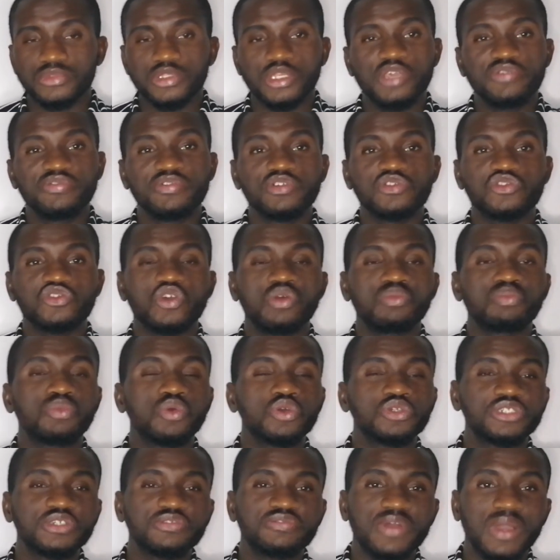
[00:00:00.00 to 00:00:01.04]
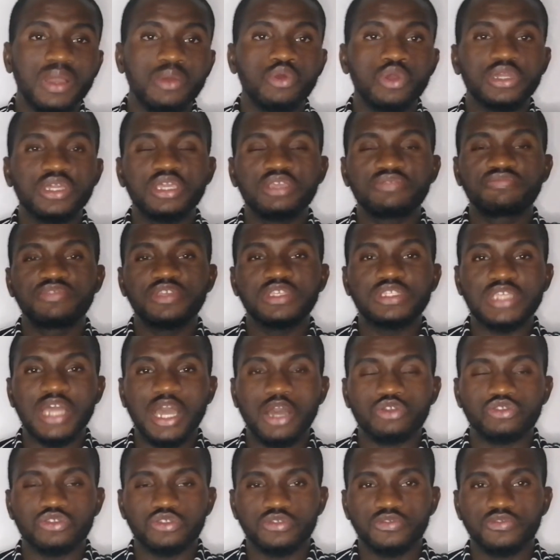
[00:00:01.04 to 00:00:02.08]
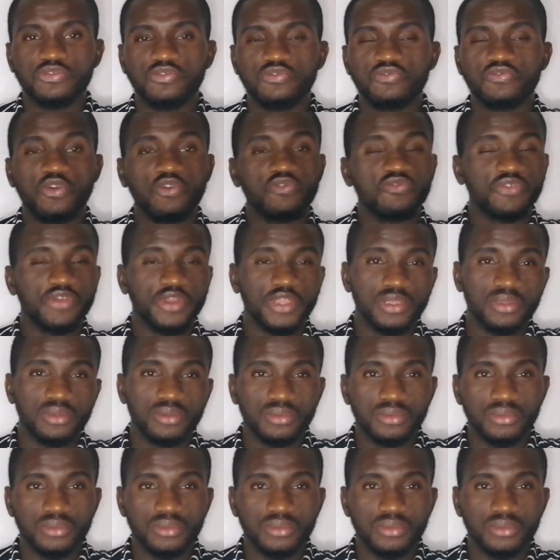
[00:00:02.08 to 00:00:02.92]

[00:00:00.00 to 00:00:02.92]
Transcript: Even some poultry farm will give it out for free,